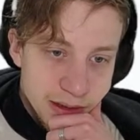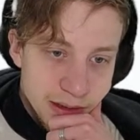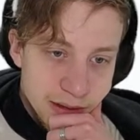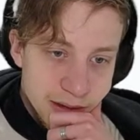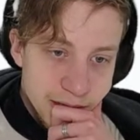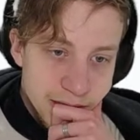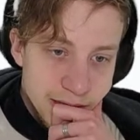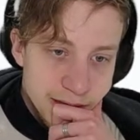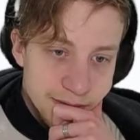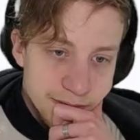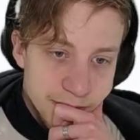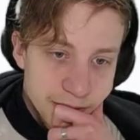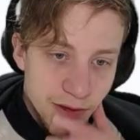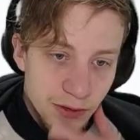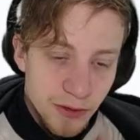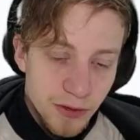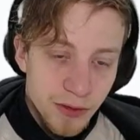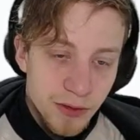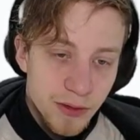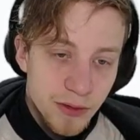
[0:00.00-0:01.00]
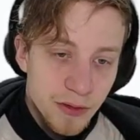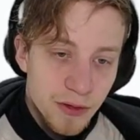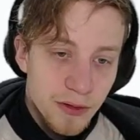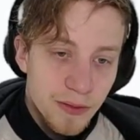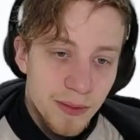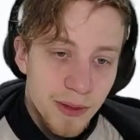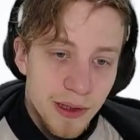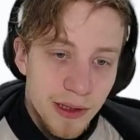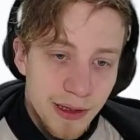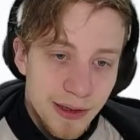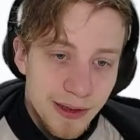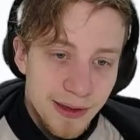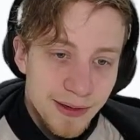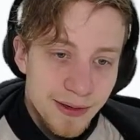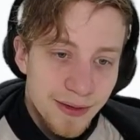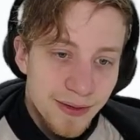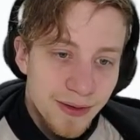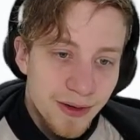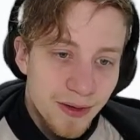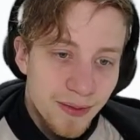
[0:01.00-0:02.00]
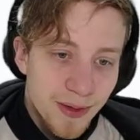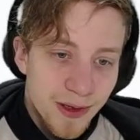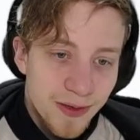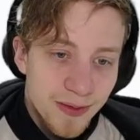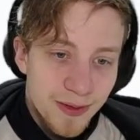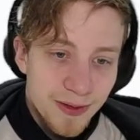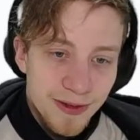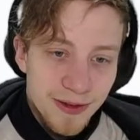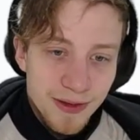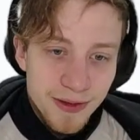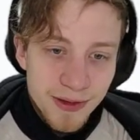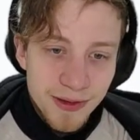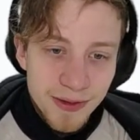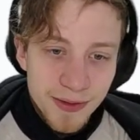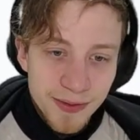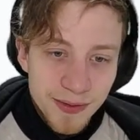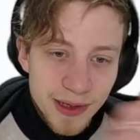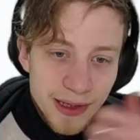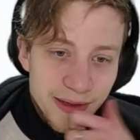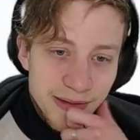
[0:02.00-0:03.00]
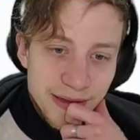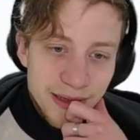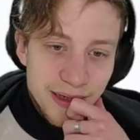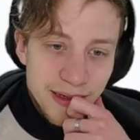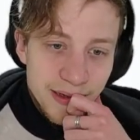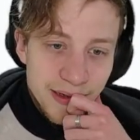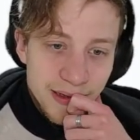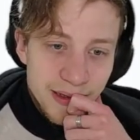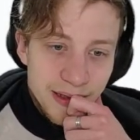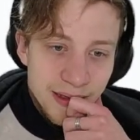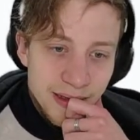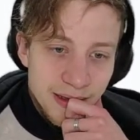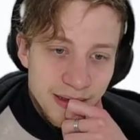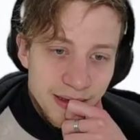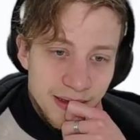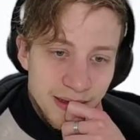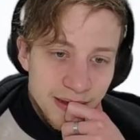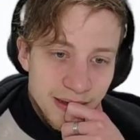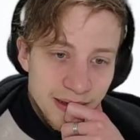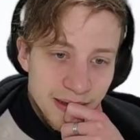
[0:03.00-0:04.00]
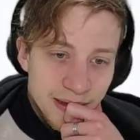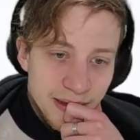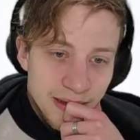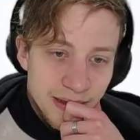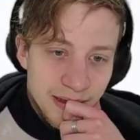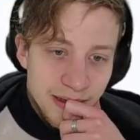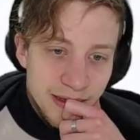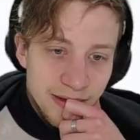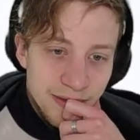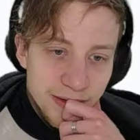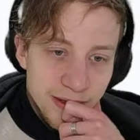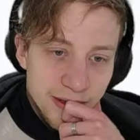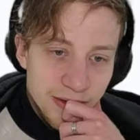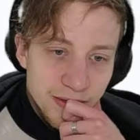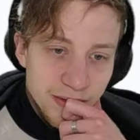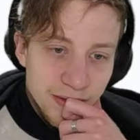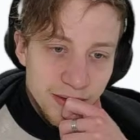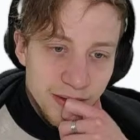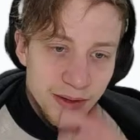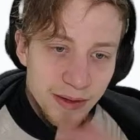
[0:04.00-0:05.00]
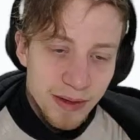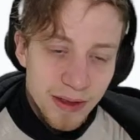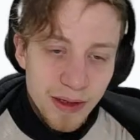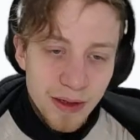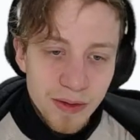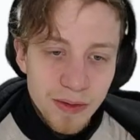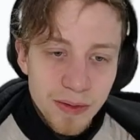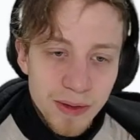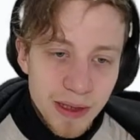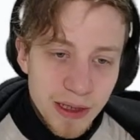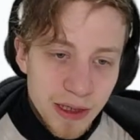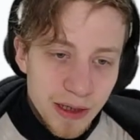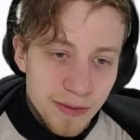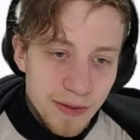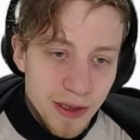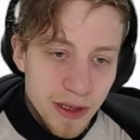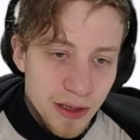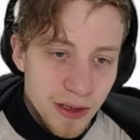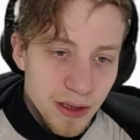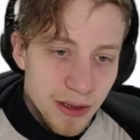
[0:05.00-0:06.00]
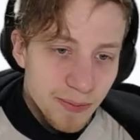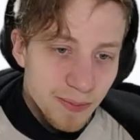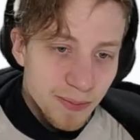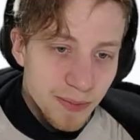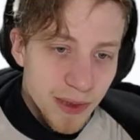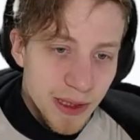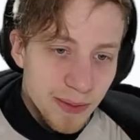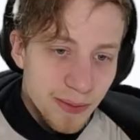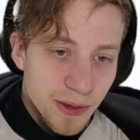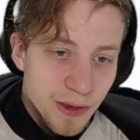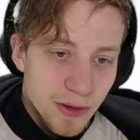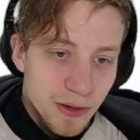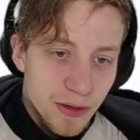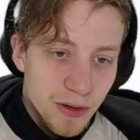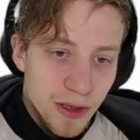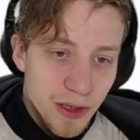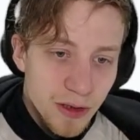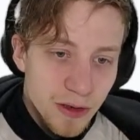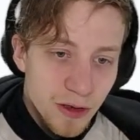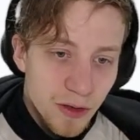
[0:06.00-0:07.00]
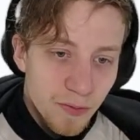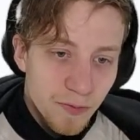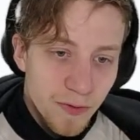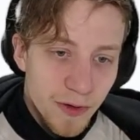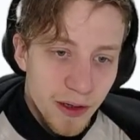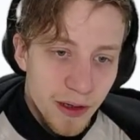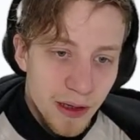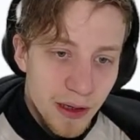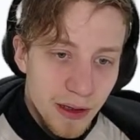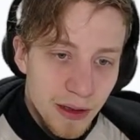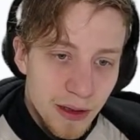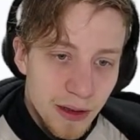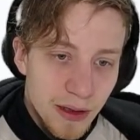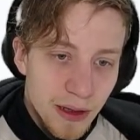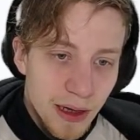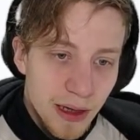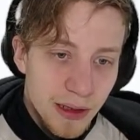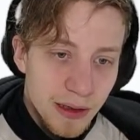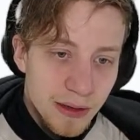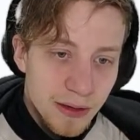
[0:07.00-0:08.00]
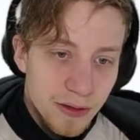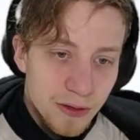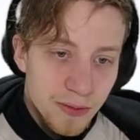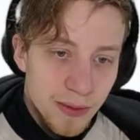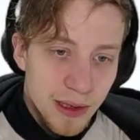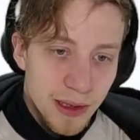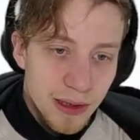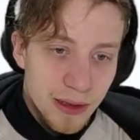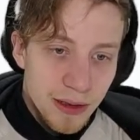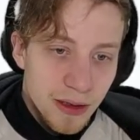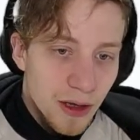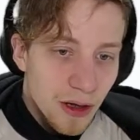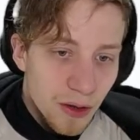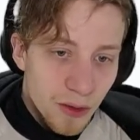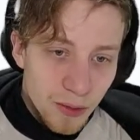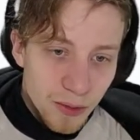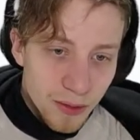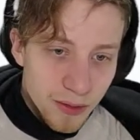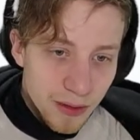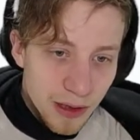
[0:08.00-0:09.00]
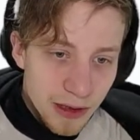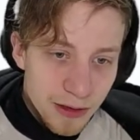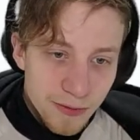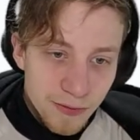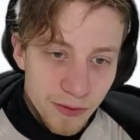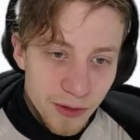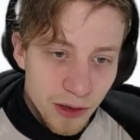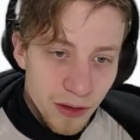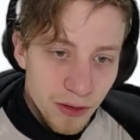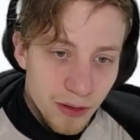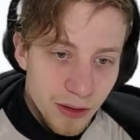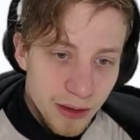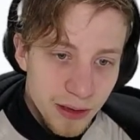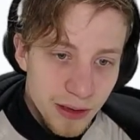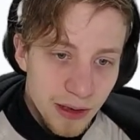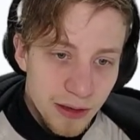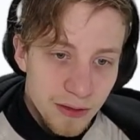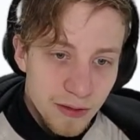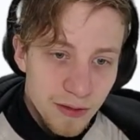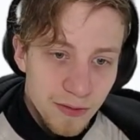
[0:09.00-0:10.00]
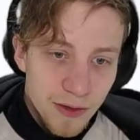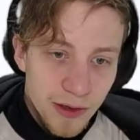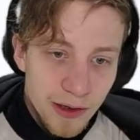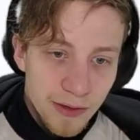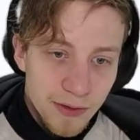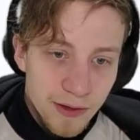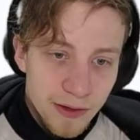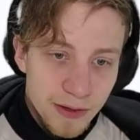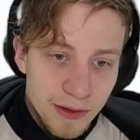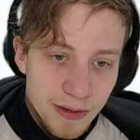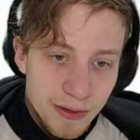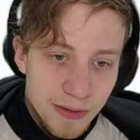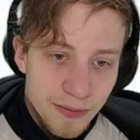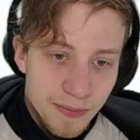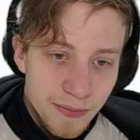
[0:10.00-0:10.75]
Individual normal. I don't know. Normal is probably not a good phrase here. Individual people stories. Stop fucking lying to me. No, that's wrong. That's not what I want.